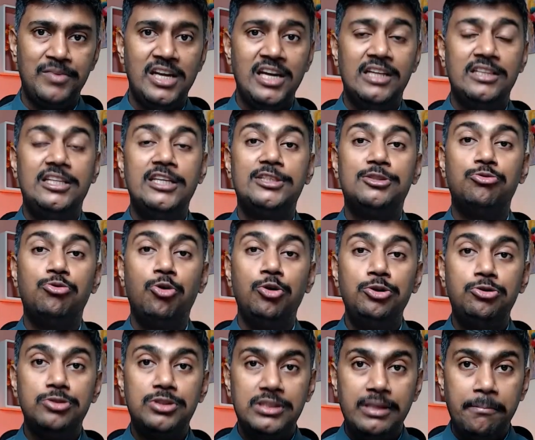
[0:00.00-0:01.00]
This is going to
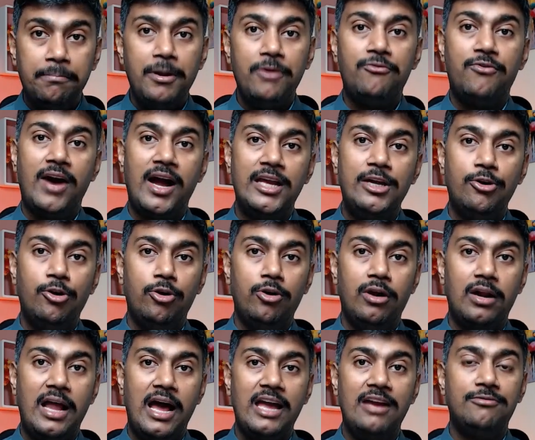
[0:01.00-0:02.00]
simplify your
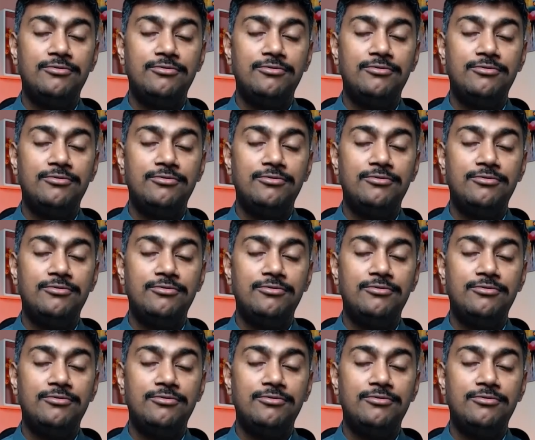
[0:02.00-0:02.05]
life.